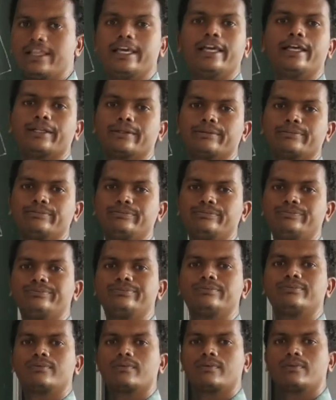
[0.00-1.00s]
there.
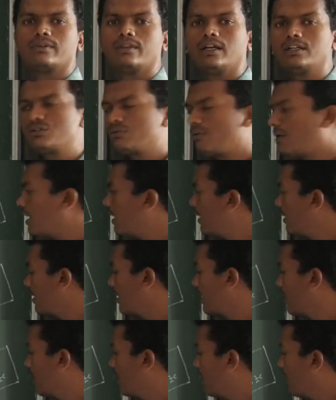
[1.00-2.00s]
That's
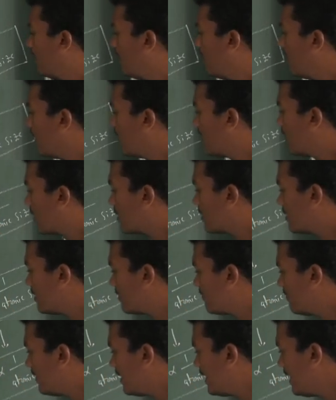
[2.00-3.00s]
what the
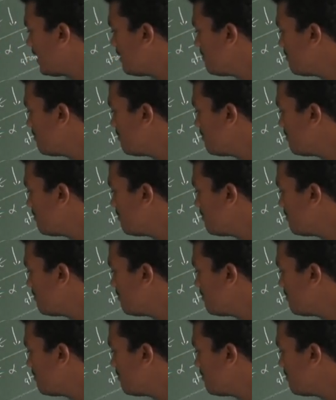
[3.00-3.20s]
very